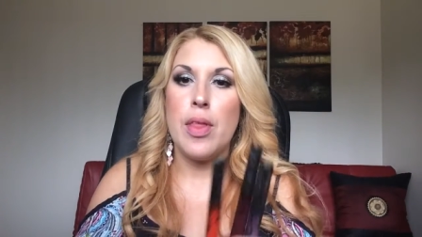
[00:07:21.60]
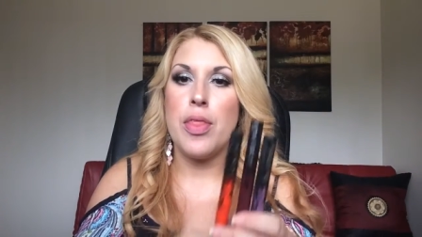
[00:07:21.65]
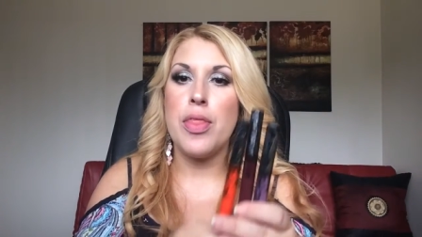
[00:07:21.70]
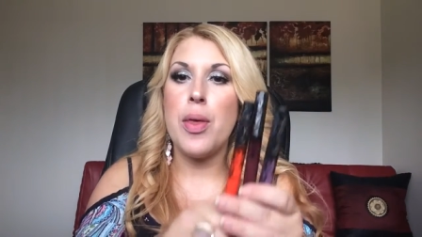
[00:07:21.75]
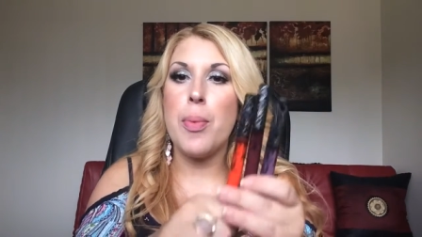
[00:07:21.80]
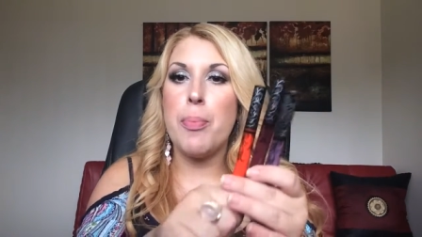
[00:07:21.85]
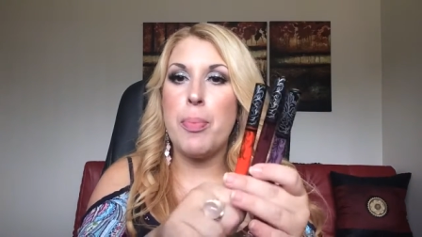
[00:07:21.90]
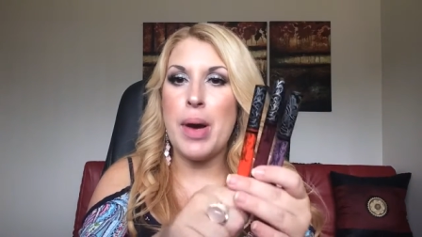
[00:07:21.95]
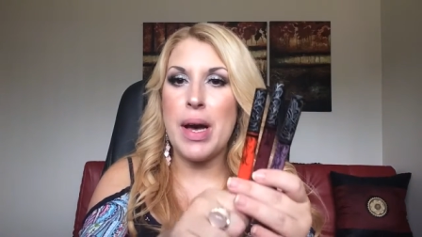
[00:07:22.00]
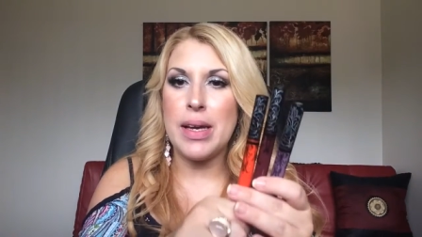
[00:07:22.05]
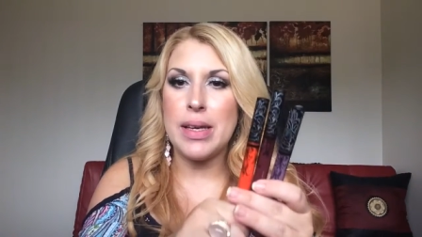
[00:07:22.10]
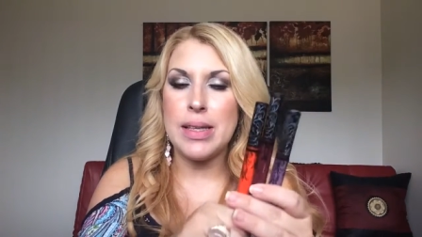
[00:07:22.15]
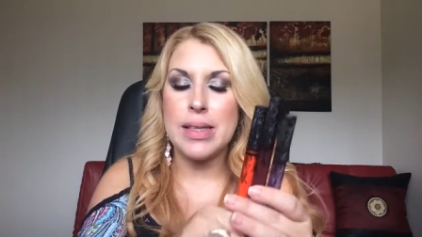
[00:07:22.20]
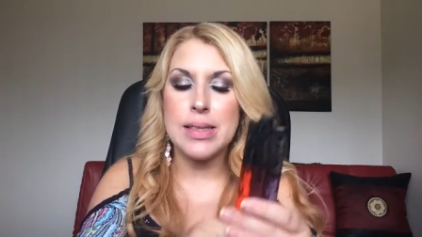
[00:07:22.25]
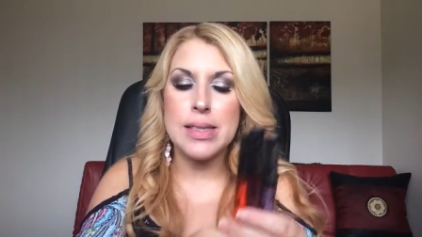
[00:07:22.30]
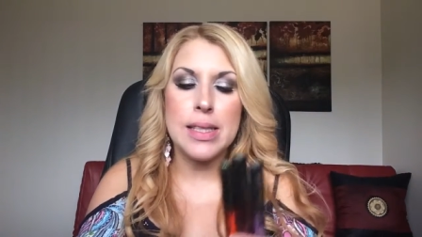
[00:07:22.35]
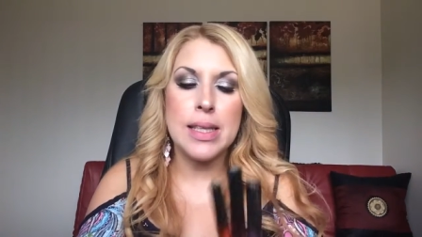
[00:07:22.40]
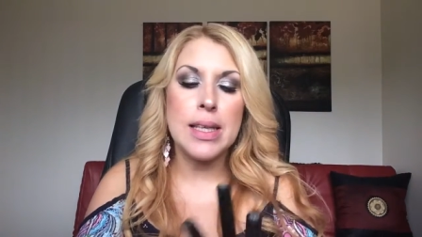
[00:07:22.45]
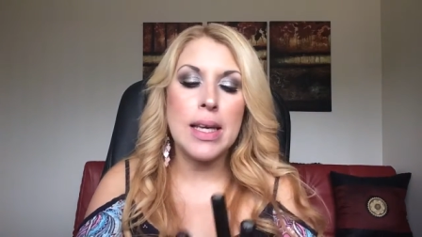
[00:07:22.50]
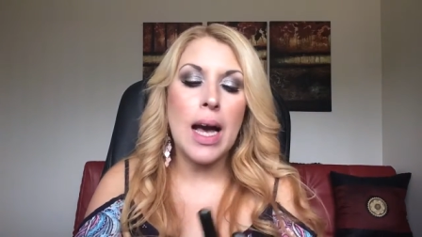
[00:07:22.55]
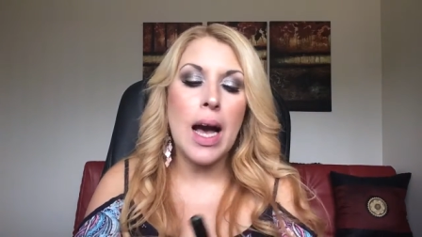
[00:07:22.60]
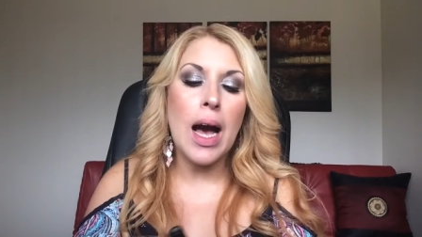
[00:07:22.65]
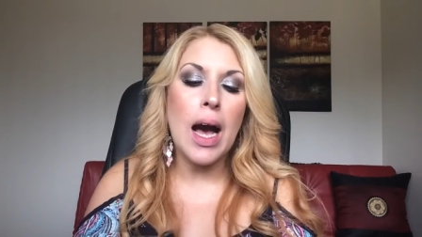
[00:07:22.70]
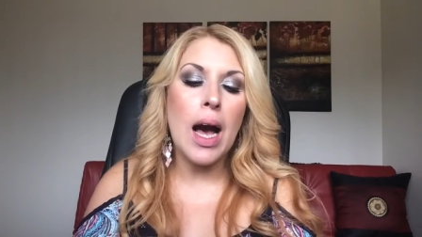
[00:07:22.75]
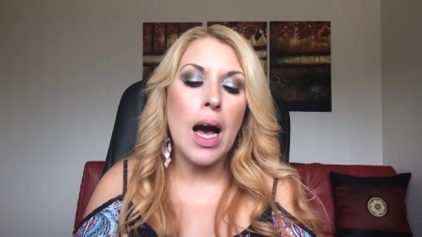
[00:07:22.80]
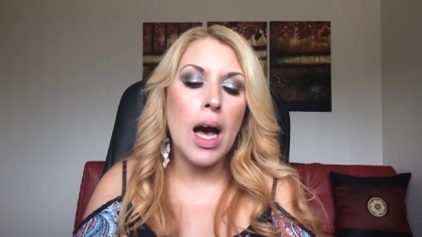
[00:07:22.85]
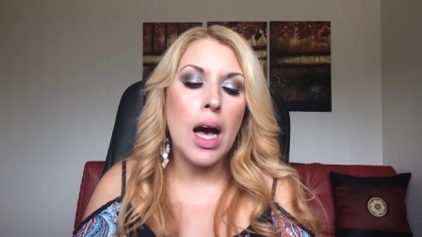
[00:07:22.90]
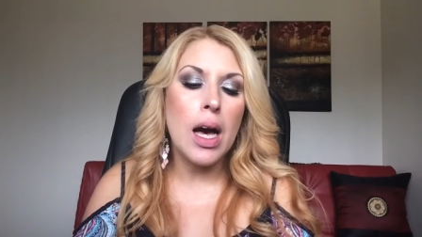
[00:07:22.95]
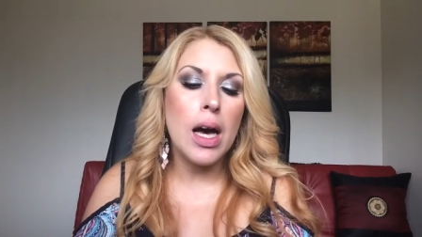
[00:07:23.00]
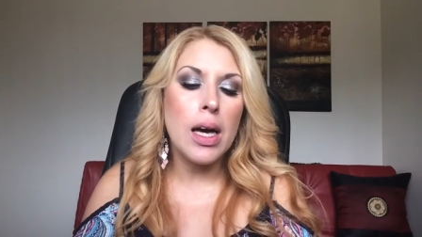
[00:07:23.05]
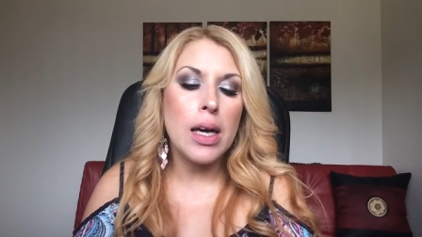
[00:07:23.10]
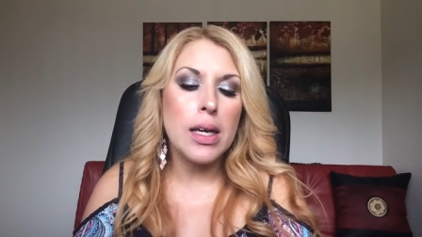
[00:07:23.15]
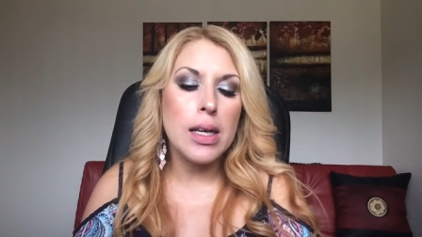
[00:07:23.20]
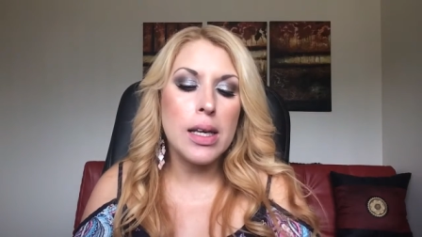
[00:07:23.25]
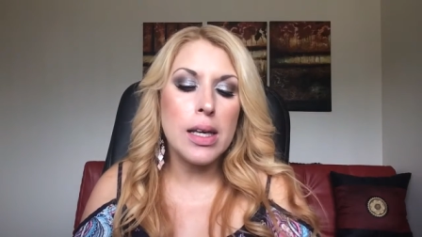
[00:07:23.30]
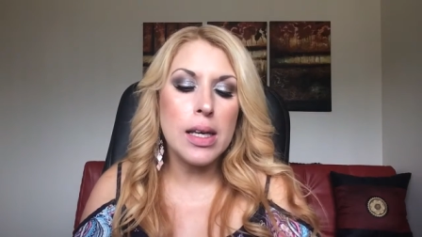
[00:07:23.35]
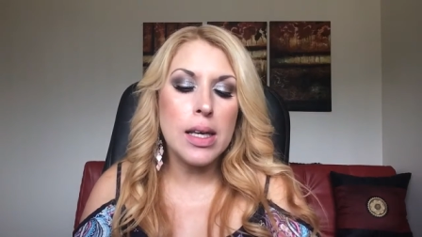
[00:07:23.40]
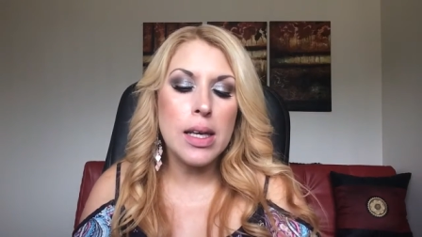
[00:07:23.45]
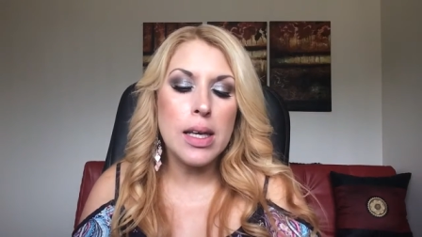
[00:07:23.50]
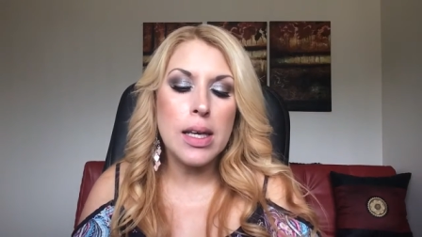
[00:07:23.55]
the packaging, I
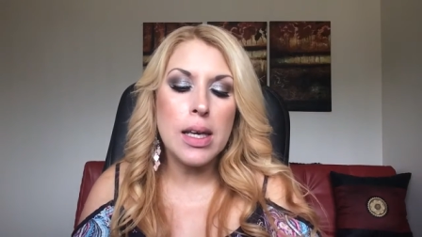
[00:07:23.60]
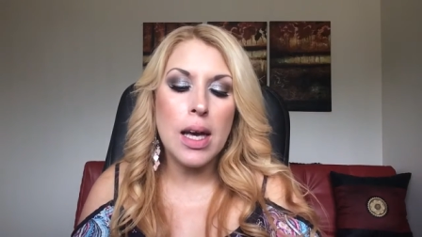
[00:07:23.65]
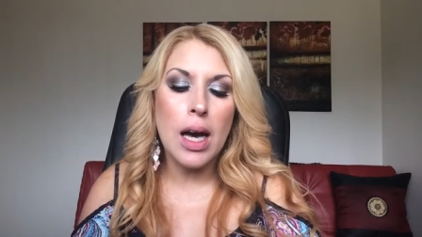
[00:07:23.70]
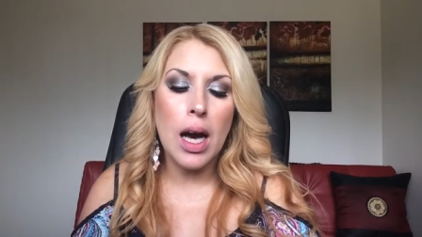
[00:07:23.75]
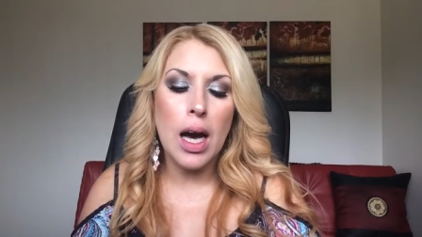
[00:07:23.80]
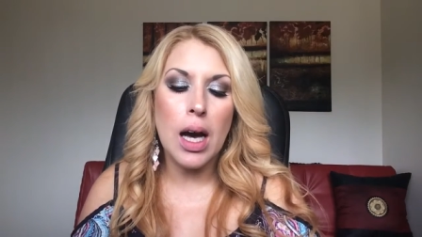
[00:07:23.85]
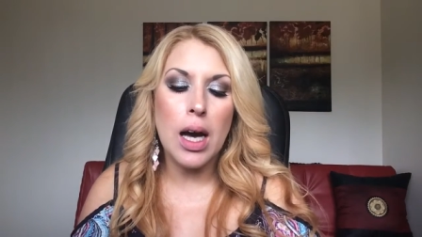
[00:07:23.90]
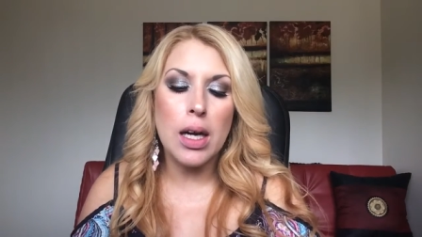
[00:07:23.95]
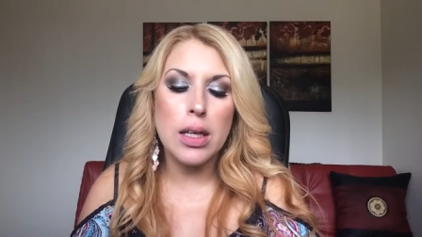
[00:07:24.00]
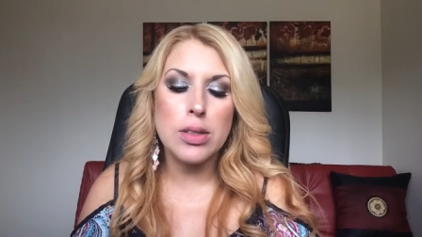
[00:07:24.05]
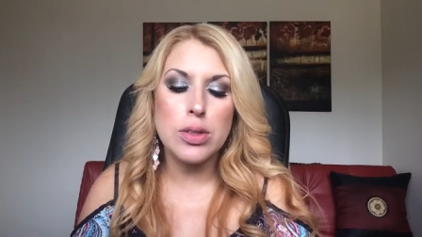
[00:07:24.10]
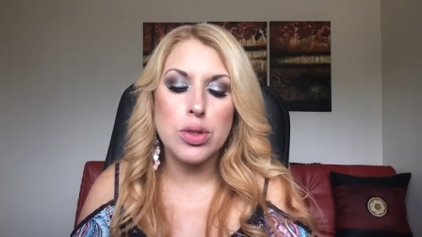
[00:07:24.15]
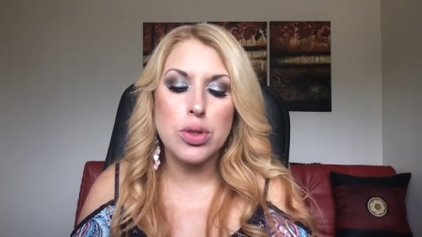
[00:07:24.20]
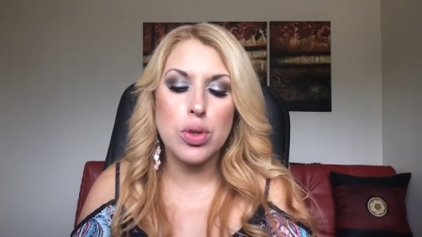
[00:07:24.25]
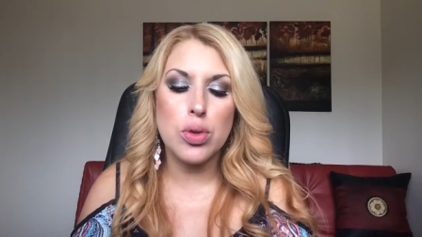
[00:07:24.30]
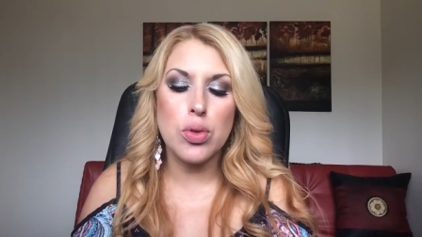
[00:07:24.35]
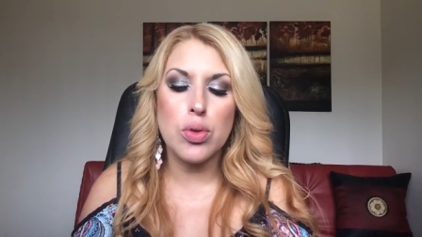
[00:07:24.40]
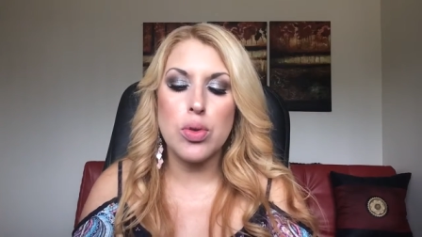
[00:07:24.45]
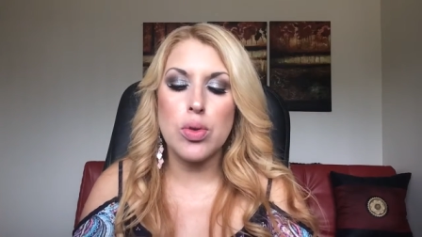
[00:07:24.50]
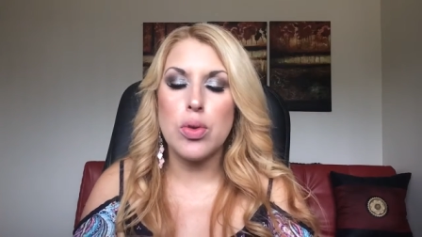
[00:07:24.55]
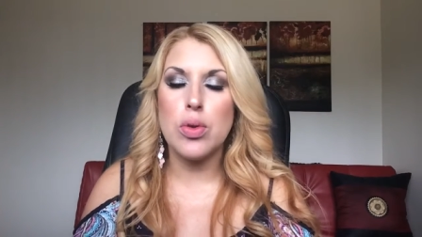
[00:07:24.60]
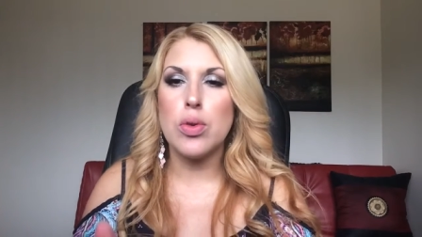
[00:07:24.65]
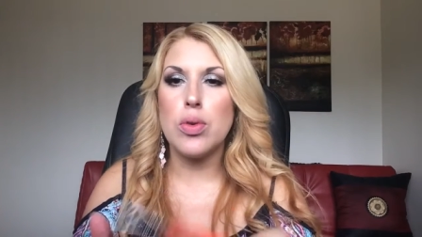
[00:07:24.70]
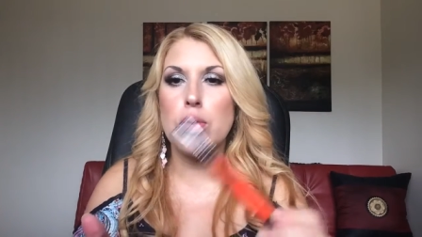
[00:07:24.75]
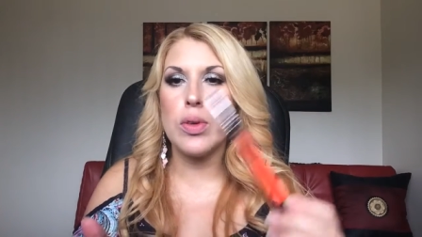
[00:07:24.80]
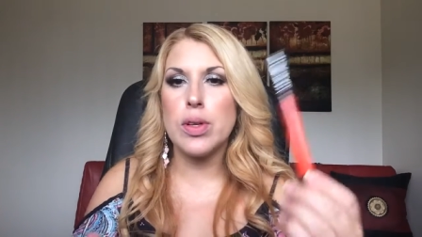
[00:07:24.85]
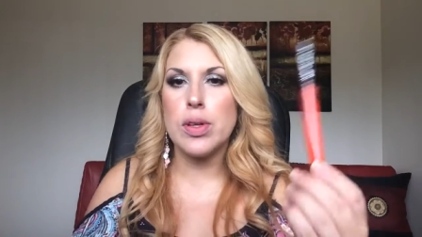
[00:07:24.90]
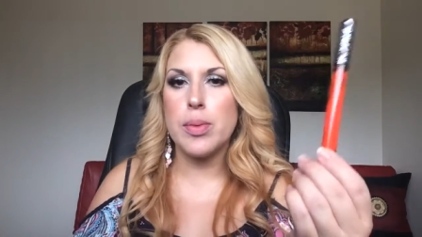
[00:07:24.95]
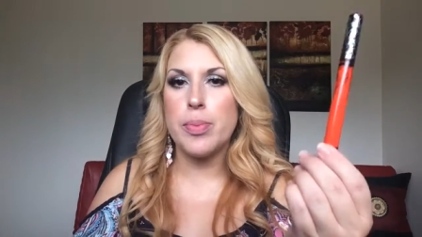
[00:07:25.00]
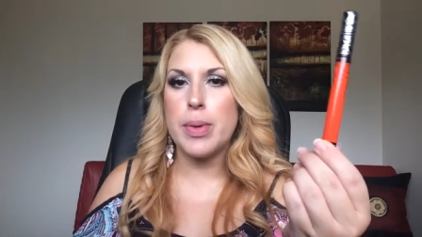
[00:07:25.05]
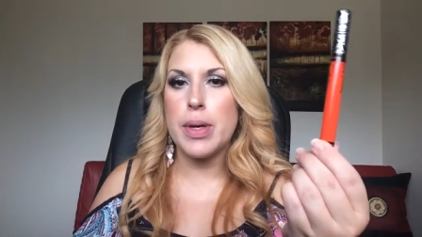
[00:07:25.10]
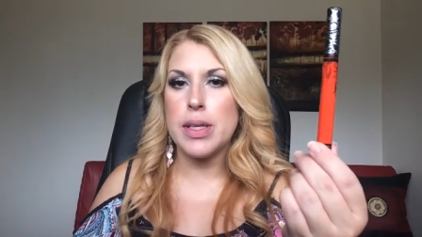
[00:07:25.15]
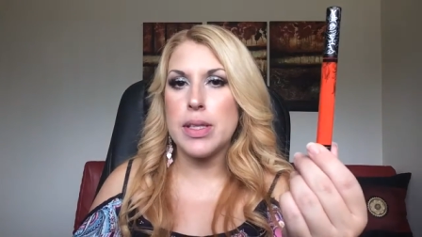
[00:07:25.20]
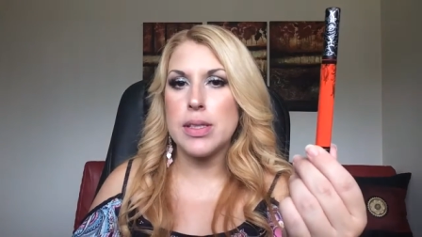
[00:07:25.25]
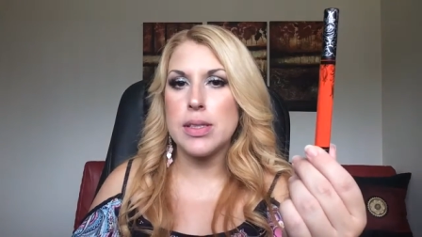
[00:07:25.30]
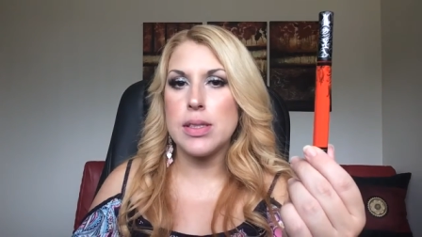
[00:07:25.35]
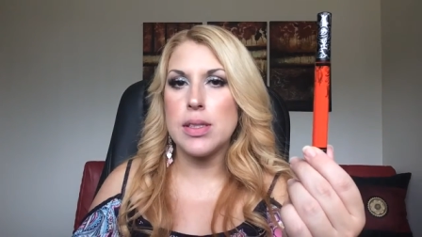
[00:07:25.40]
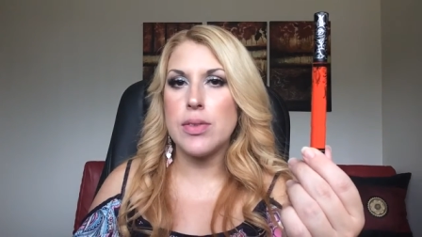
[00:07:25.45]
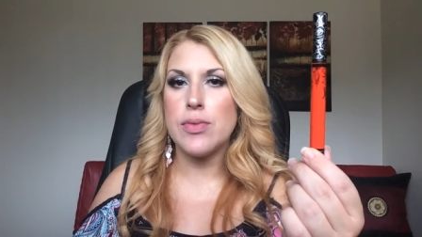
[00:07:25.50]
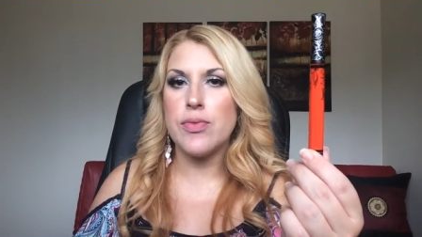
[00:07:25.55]
adore. Look at the
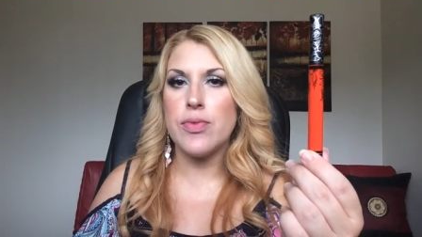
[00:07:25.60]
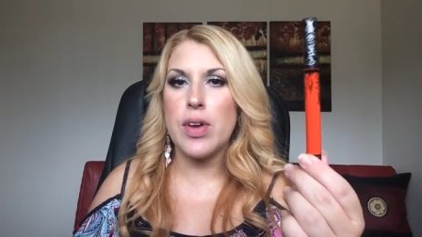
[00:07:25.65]
packaging.